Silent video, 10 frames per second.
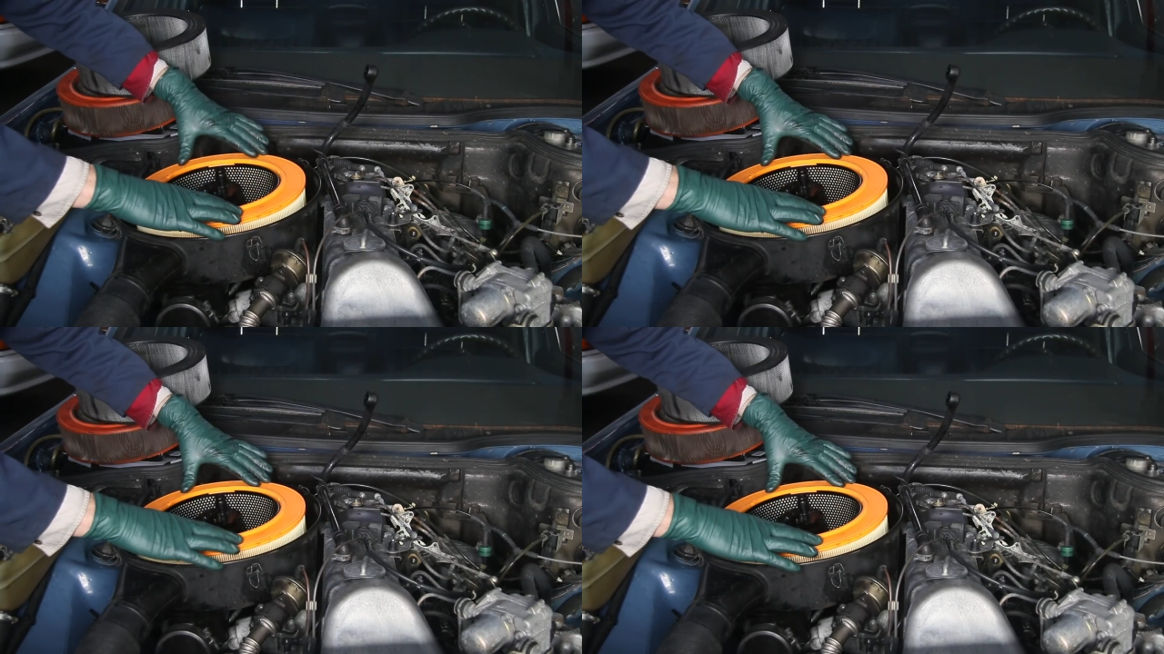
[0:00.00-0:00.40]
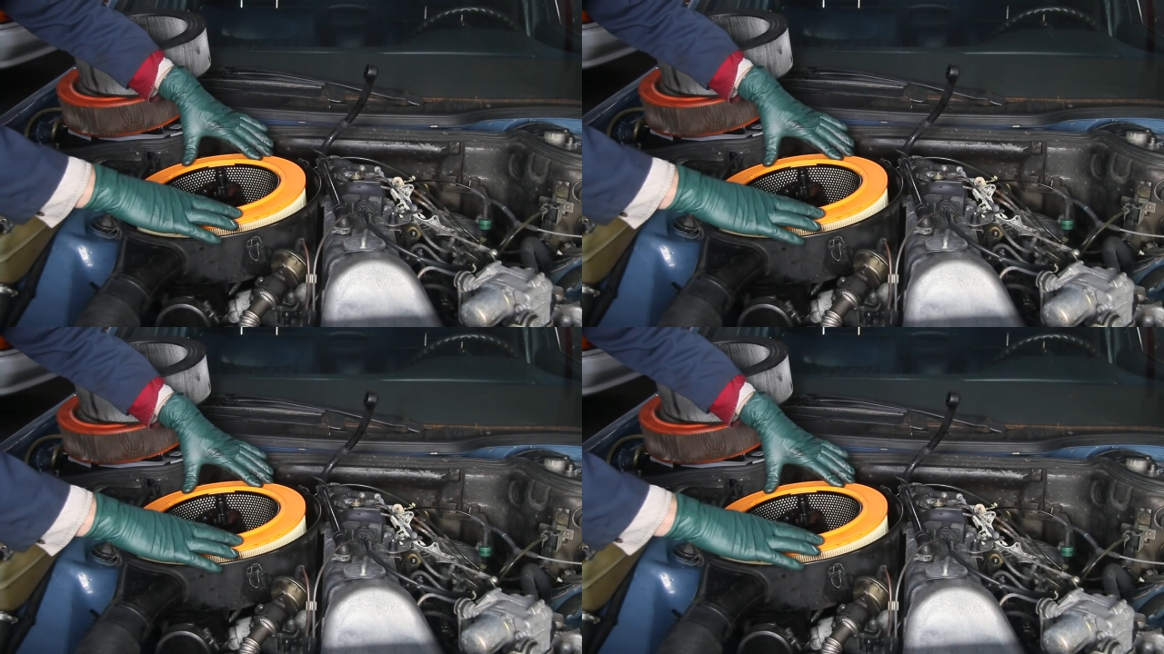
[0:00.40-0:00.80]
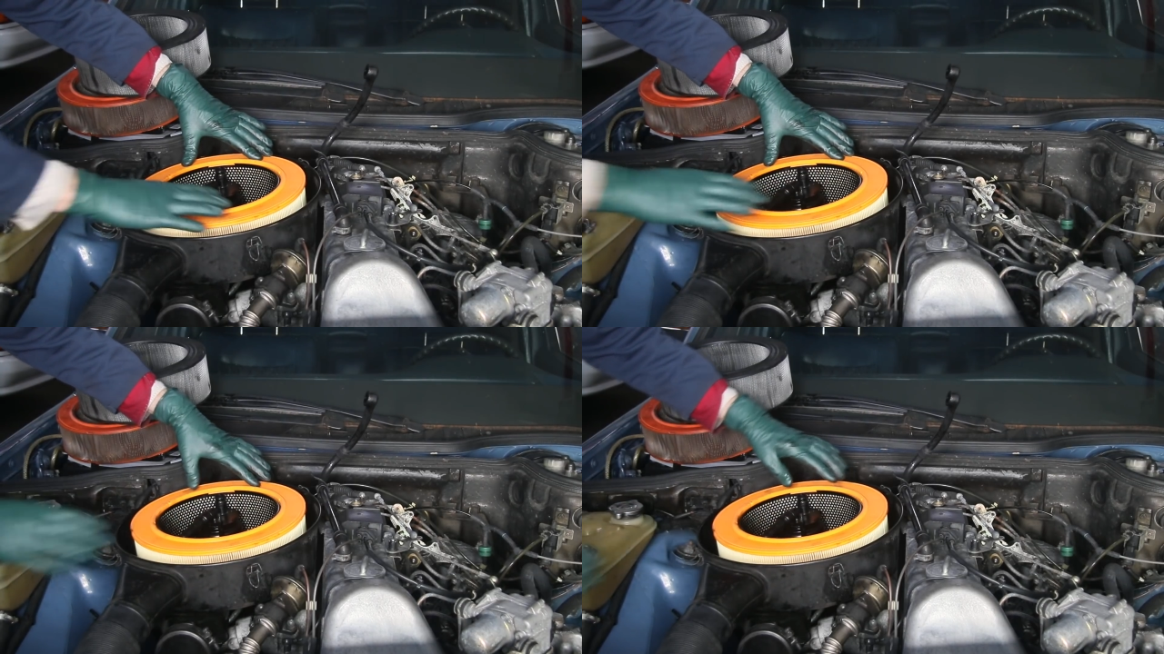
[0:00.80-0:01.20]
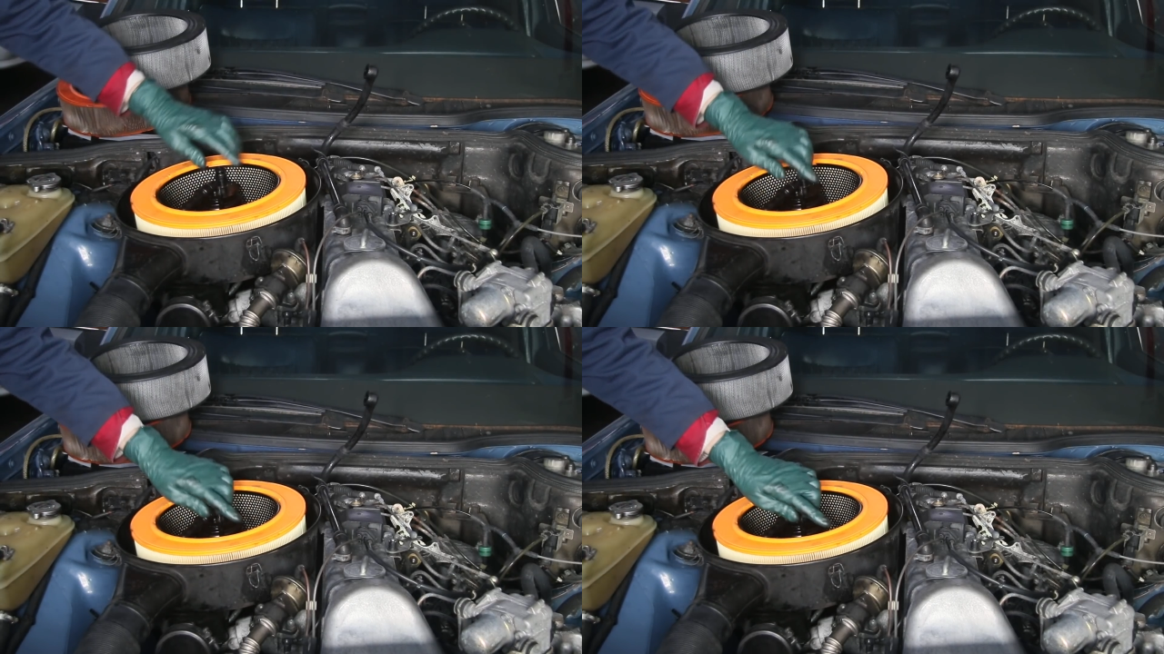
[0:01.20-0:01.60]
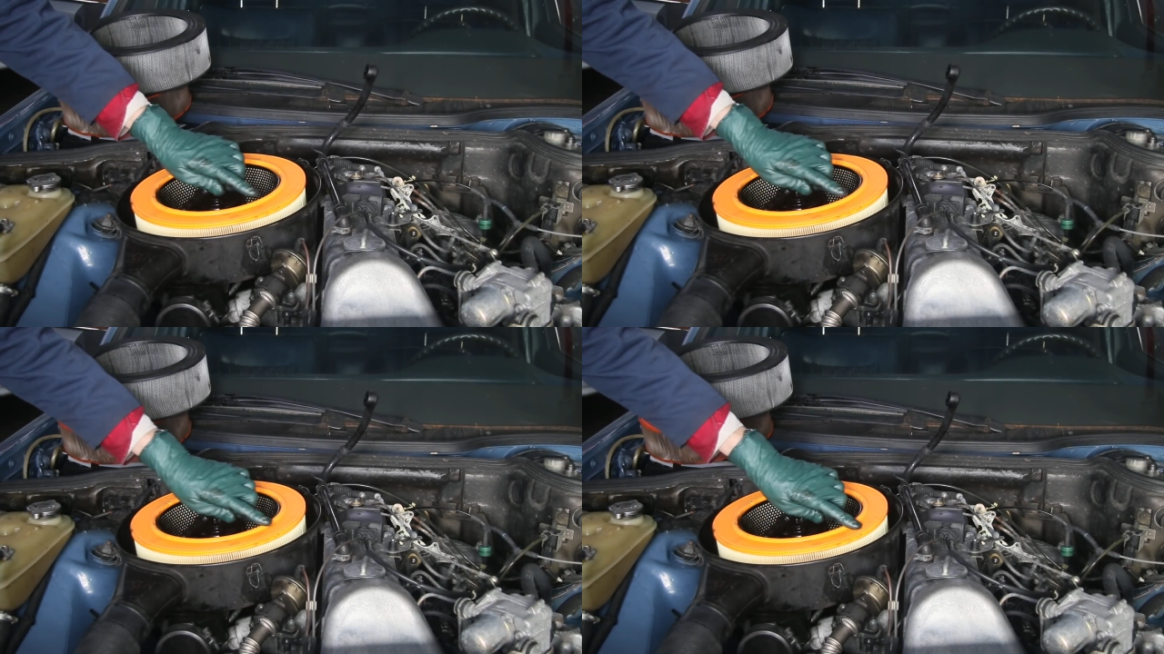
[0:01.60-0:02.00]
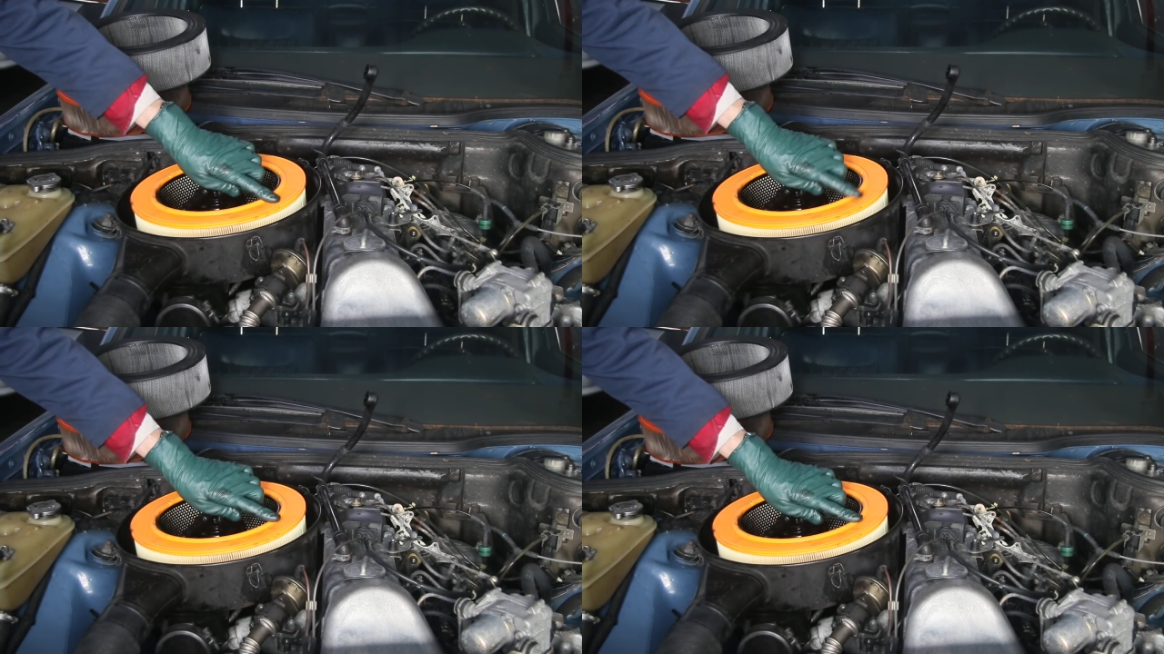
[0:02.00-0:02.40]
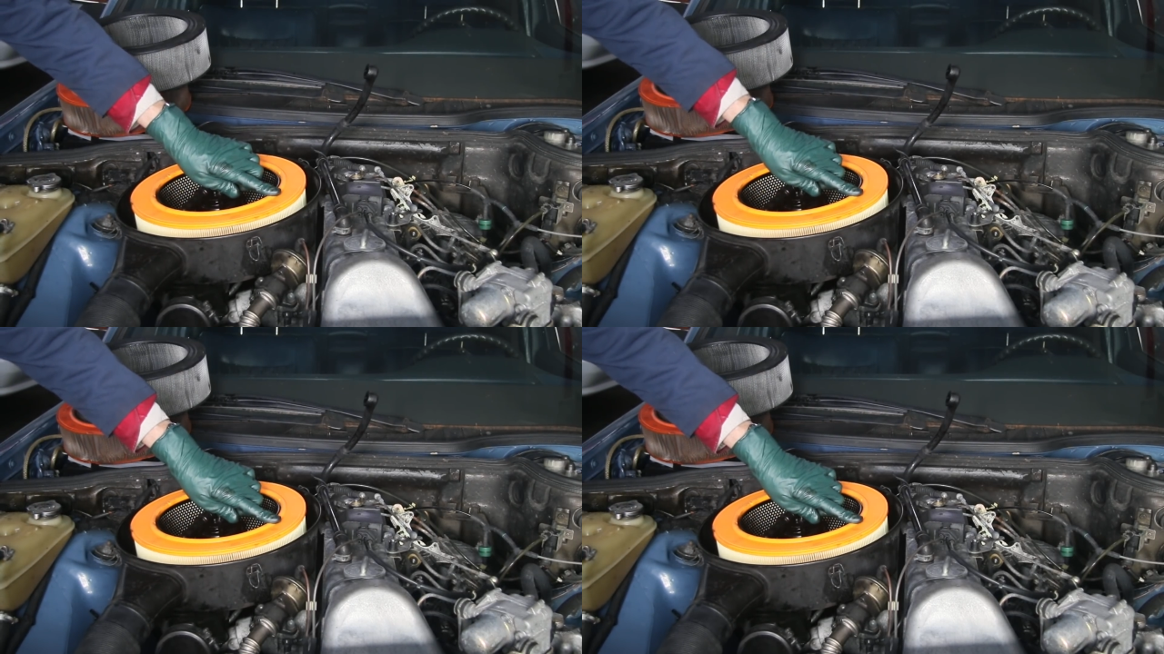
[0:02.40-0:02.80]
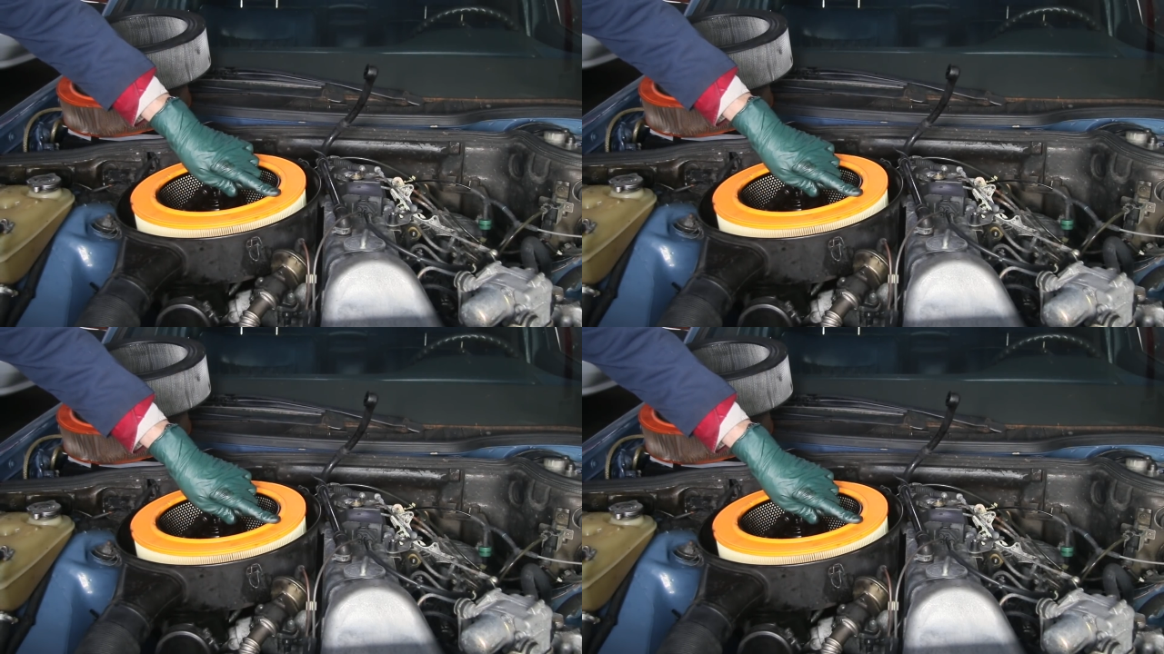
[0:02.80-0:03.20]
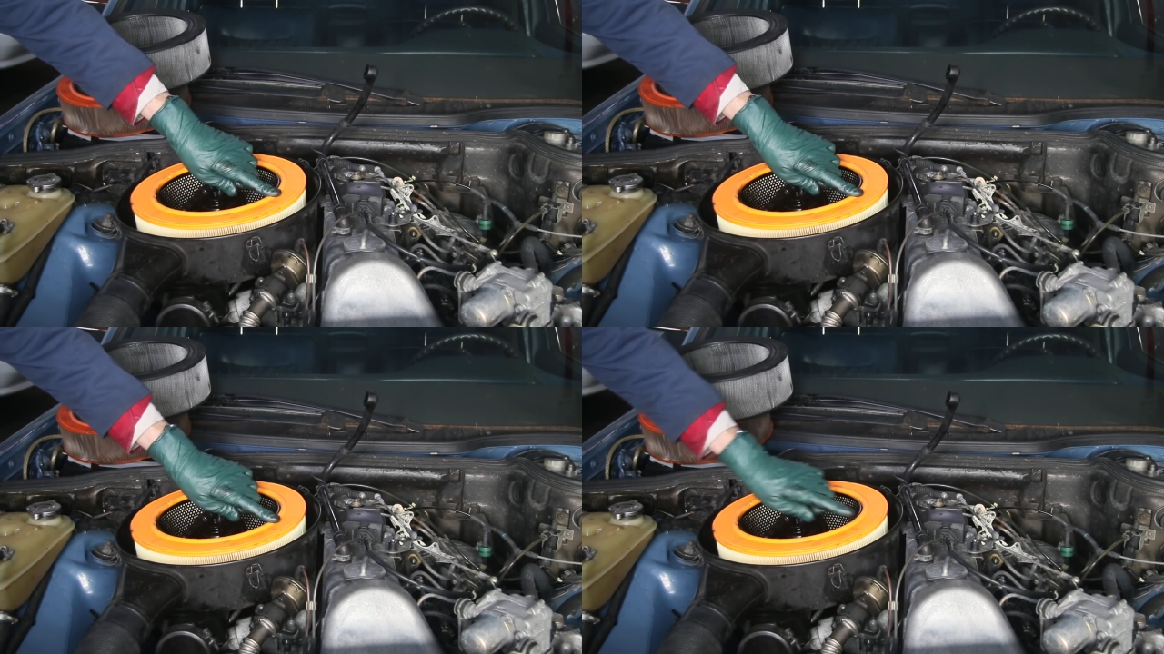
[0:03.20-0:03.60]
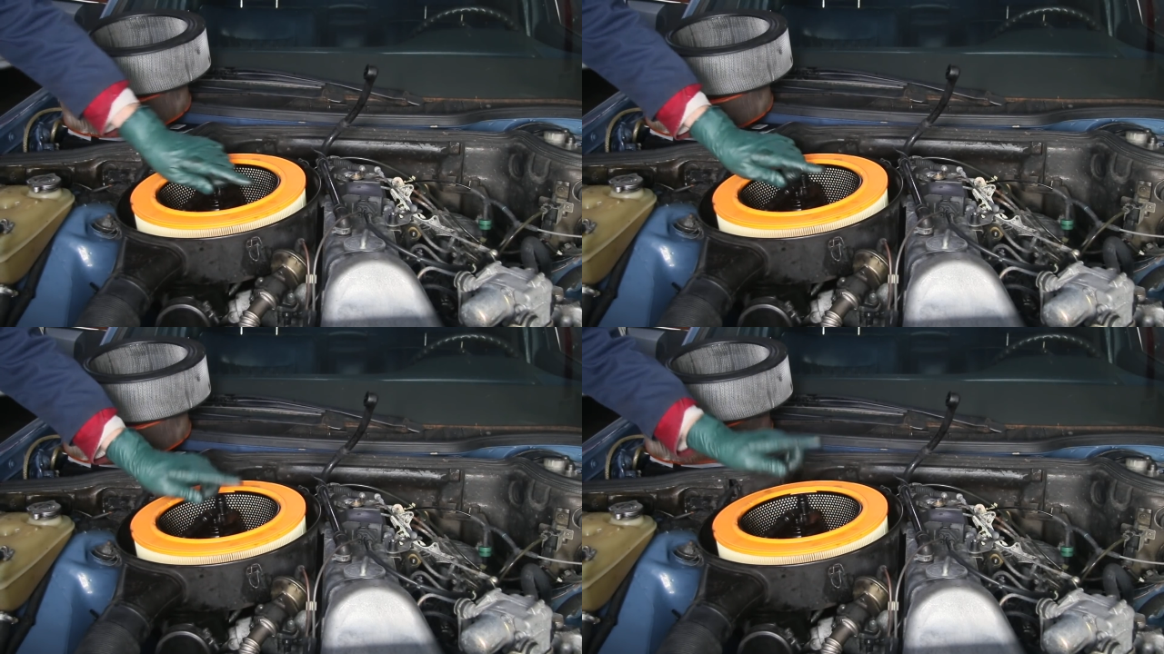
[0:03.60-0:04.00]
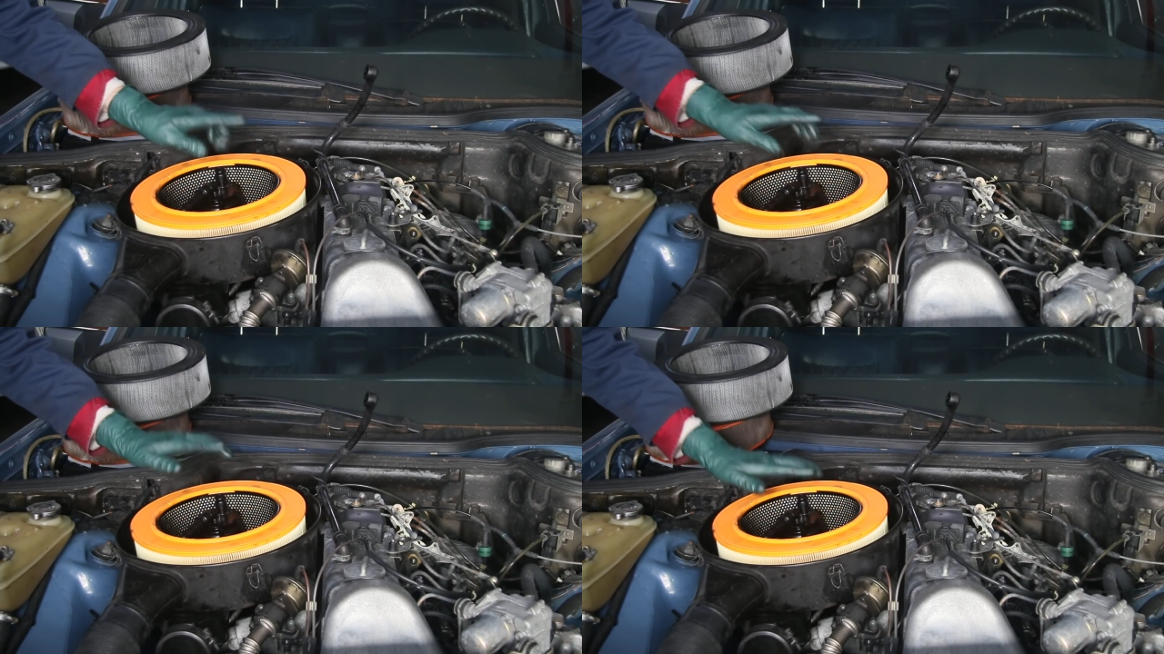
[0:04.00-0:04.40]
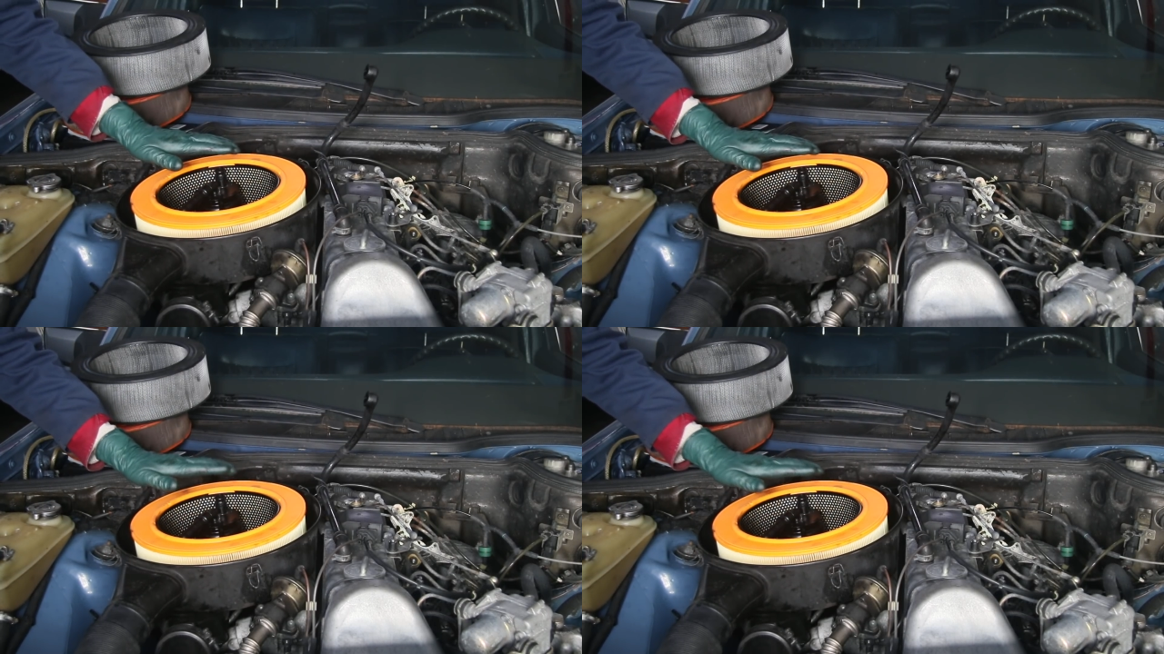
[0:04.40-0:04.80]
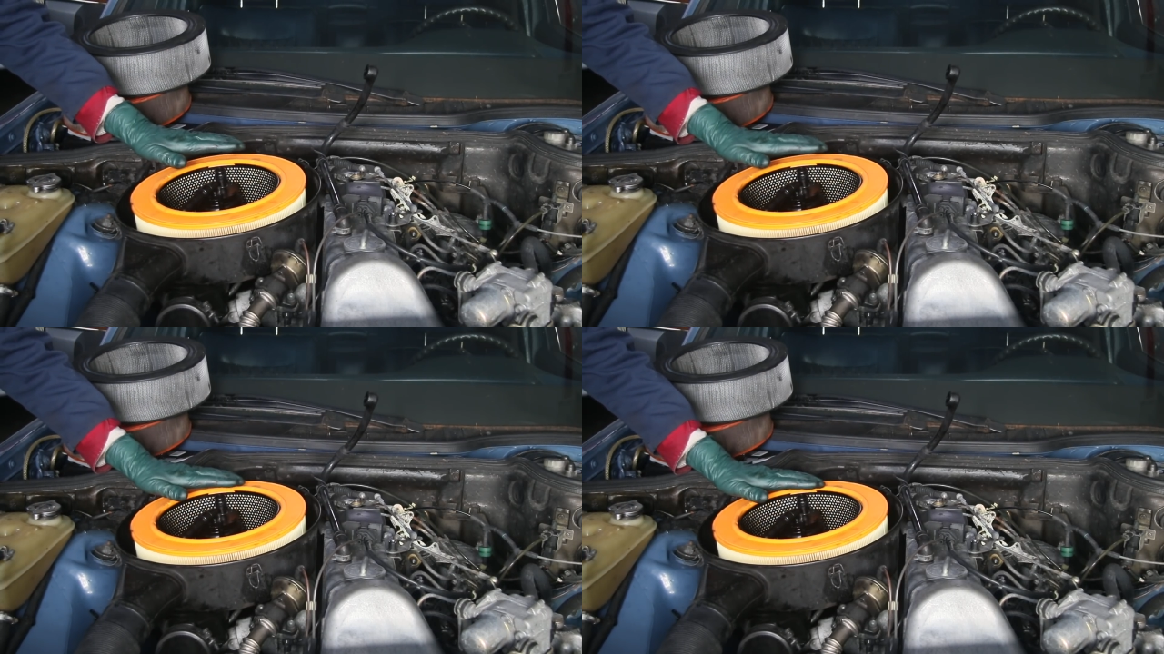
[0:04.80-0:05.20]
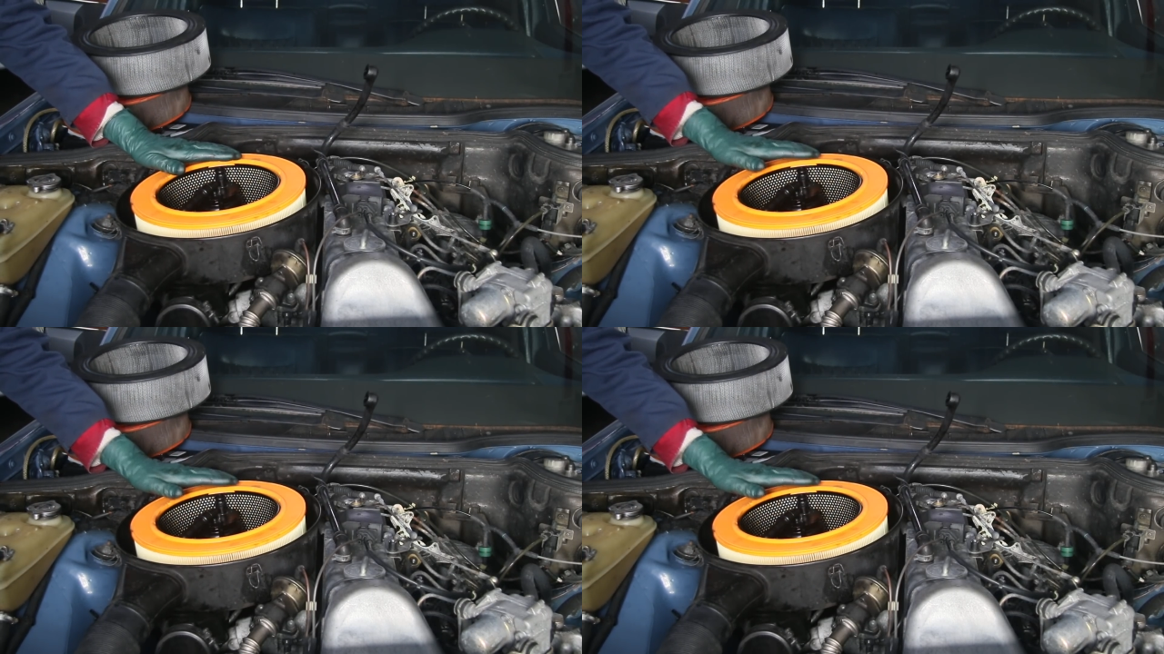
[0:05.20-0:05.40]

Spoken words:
[unreadable: no face in view]